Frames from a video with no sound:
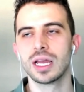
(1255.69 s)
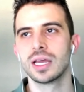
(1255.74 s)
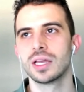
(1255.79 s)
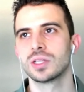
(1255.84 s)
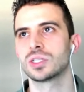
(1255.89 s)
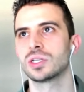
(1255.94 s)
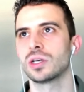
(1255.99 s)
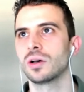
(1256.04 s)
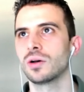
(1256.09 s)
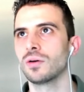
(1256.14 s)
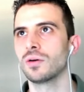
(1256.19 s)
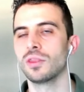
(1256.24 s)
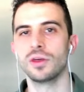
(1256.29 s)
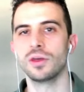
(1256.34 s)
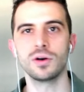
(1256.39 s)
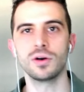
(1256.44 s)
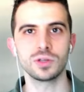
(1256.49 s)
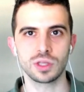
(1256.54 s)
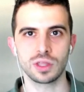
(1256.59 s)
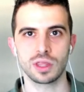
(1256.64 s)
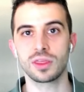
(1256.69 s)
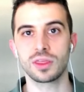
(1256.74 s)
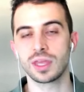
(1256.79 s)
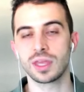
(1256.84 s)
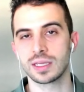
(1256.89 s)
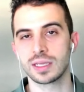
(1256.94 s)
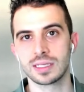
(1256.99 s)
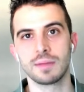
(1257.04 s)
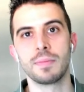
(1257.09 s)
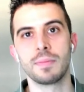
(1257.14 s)
So those are the
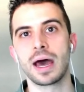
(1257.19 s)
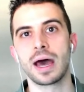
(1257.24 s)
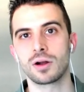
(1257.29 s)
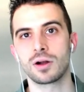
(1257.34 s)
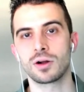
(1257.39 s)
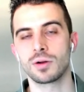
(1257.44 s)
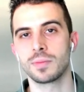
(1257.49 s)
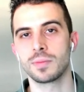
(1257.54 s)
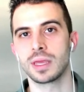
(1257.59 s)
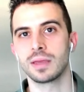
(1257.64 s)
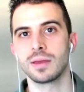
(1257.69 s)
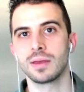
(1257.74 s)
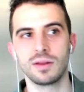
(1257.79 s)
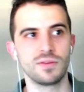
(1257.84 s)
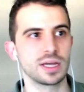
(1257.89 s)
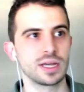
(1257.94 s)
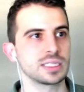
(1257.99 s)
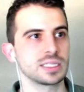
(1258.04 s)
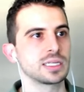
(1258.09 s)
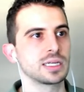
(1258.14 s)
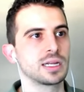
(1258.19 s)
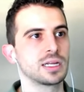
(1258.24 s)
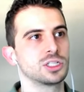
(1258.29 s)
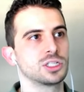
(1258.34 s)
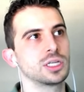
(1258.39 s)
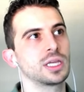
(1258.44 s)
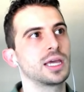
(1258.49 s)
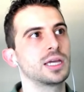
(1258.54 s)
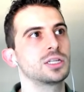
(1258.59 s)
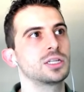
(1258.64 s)
things that matter to me, investing in
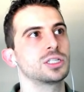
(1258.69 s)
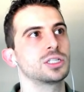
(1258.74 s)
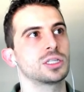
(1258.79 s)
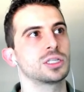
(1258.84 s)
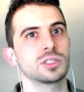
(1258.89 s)
education.